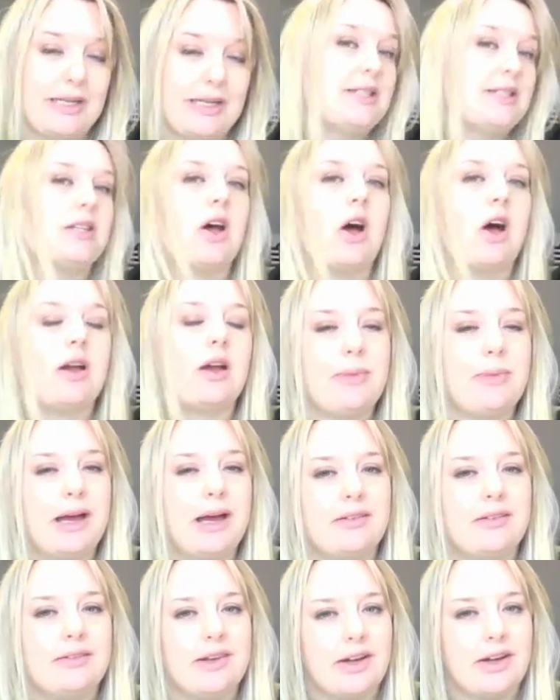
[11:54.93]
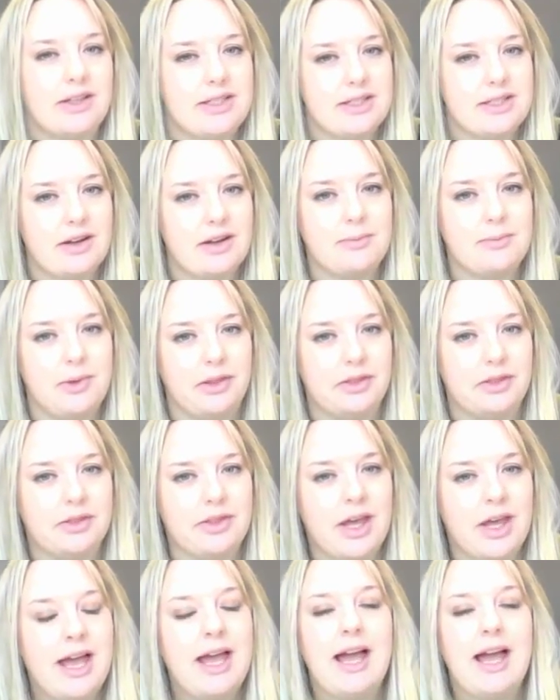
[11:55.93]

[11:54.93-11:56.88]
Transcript: It's £9.99 a month,